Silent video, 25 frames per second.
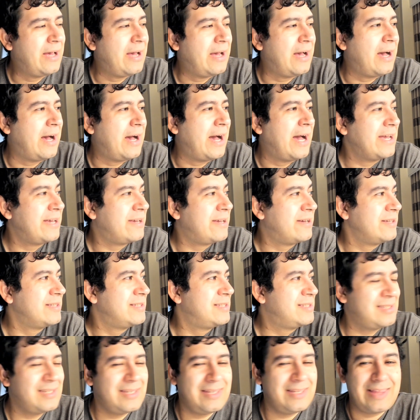I could
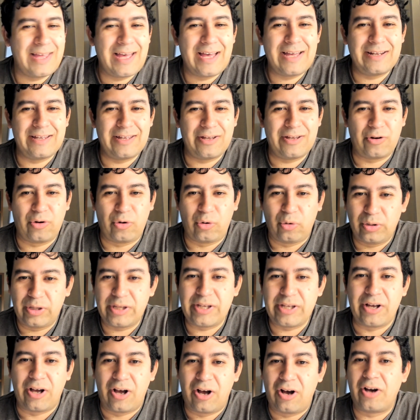see that
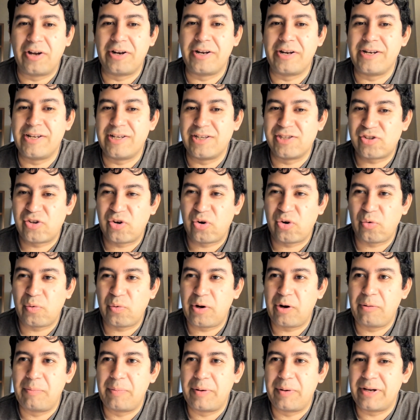early on in his
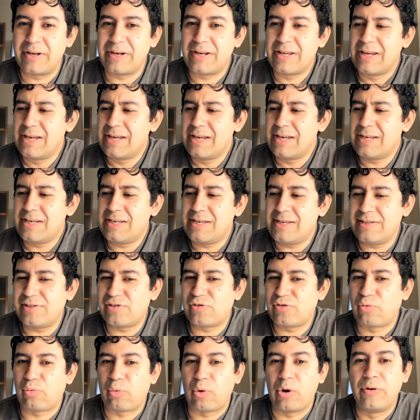career, but he's
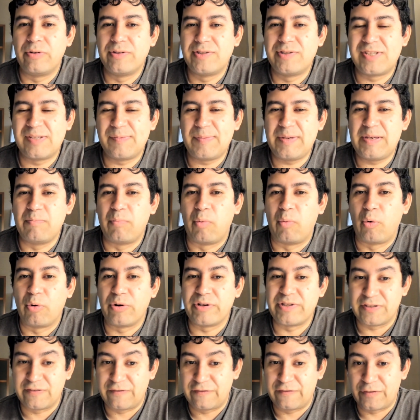grown to be more
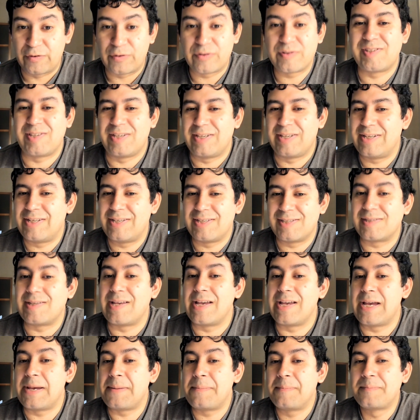diverse in his
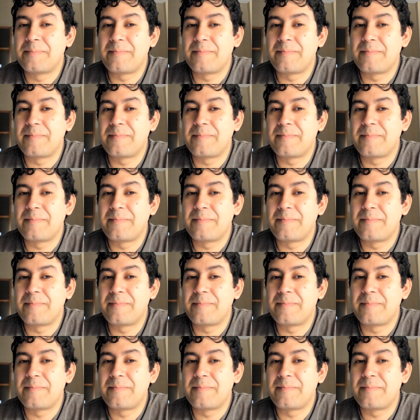game.